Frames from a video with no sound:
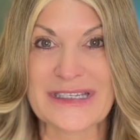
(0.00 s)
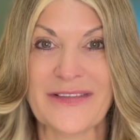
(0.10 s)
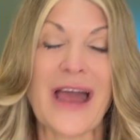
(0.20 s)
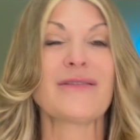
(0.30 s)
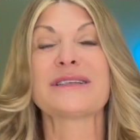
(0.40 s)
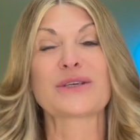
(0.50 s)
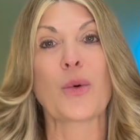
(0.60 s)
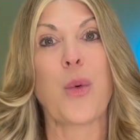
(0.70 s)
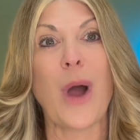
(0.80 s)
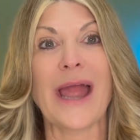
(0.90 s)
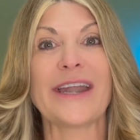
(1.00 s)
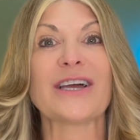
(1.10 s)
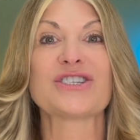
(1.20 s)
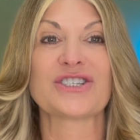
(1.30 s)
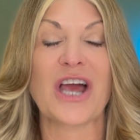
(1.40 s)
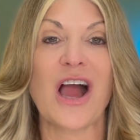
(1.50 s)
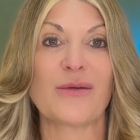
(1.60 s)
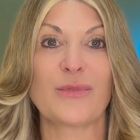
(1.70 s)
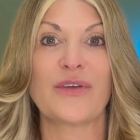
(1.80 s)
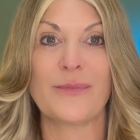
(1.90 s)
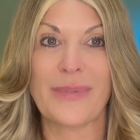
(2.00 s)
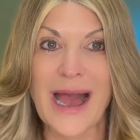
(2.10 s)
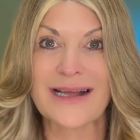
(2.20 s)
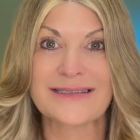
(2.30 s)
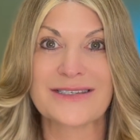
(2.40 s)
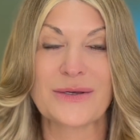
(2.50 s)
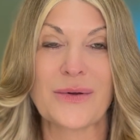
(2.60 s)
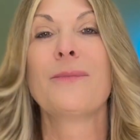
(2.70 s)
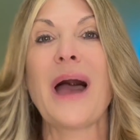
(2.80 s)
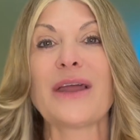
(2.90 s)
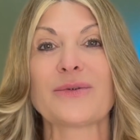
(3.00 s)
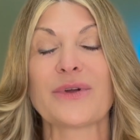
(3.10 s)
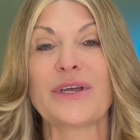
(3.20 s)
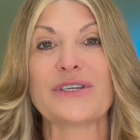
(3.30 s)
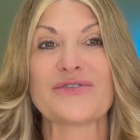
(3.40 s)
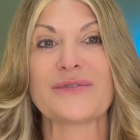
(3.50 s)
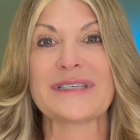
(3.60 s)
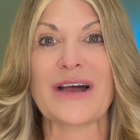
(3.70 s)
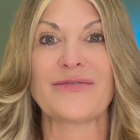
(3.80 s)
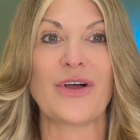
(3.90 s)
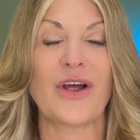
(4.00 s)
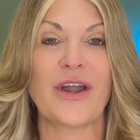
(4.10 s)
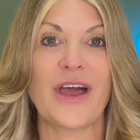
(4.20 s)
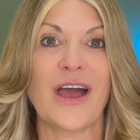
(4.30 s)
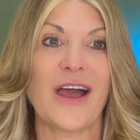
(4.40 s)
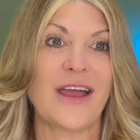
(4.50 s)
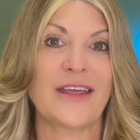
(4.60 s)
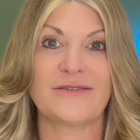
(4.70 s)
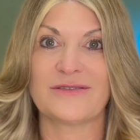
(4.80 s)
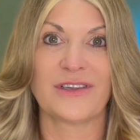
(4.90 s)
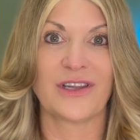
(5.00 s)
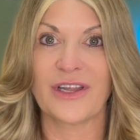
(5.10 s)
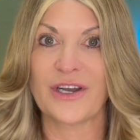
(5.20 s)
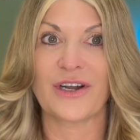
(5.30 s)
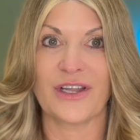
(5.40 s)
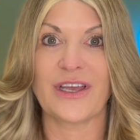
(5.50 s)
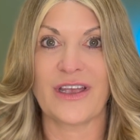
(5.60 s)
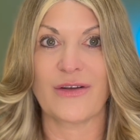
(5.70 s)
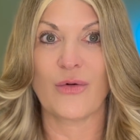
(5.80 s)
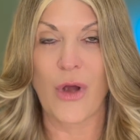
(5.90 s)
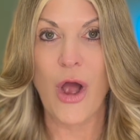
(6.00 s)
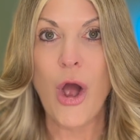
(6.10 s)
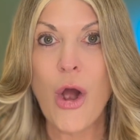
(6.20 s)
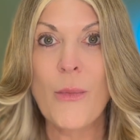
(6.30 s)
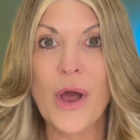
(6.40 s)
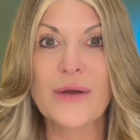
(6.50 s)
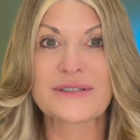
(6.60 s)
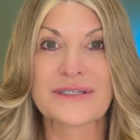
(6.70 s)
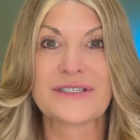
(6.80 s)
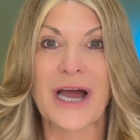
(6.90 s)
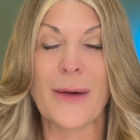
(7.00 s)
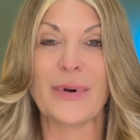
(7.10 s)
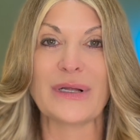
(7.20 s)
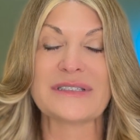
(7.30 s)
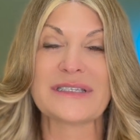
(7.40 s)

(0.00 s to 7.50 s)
So that was quite a shock moving back to Baton Rouge from South Florida. It literally almost doubled.